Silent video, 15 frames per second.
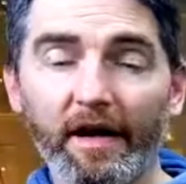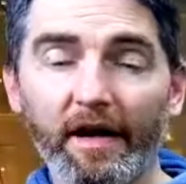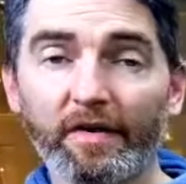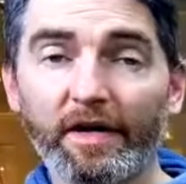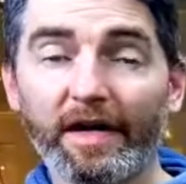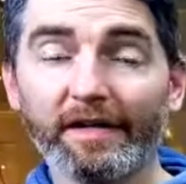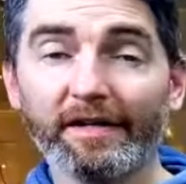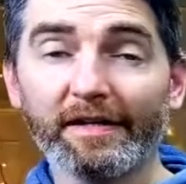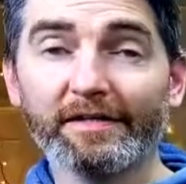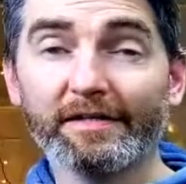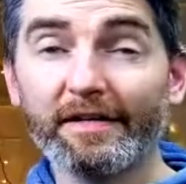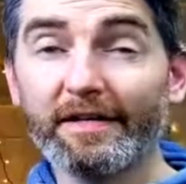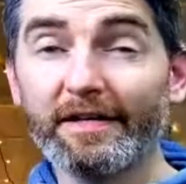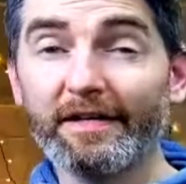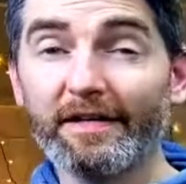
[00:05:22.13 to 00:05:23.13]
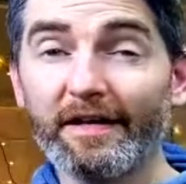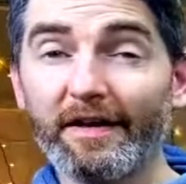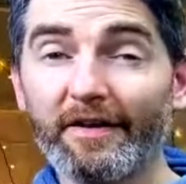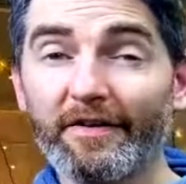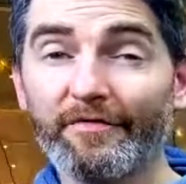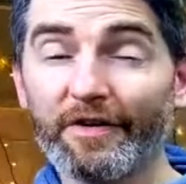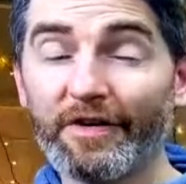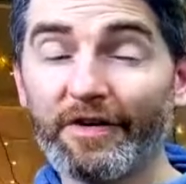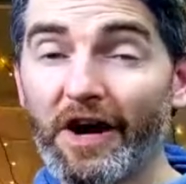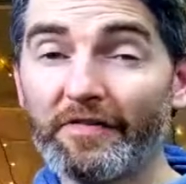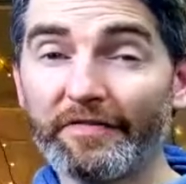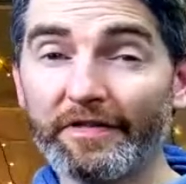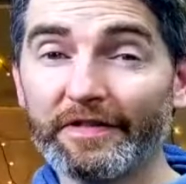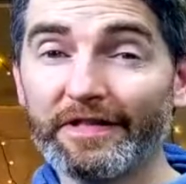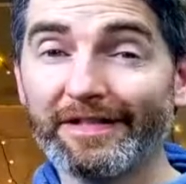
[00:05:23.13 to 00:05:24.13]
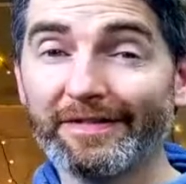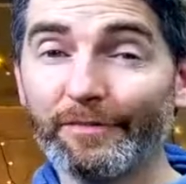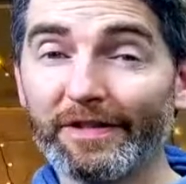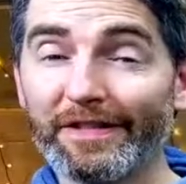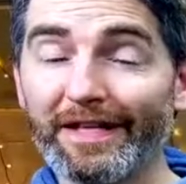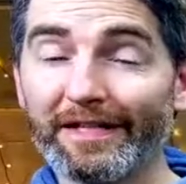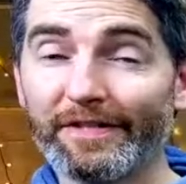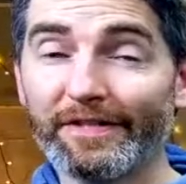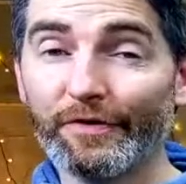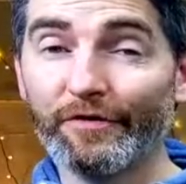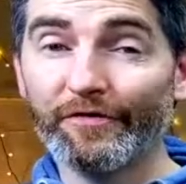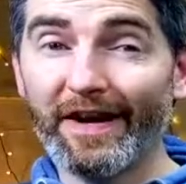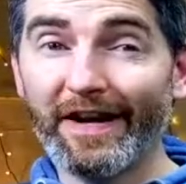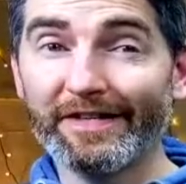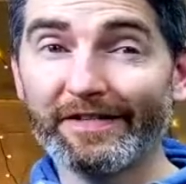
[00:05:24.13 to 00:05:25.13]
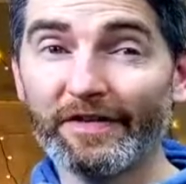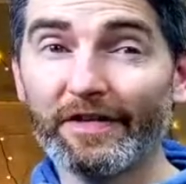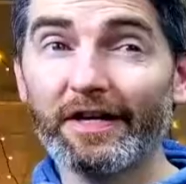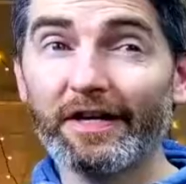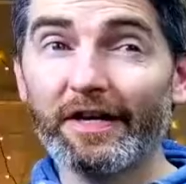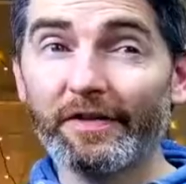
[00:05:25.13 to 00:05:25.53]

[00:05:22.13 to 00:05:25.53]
Okay, let's see if you're confident. Well, let's do it faster.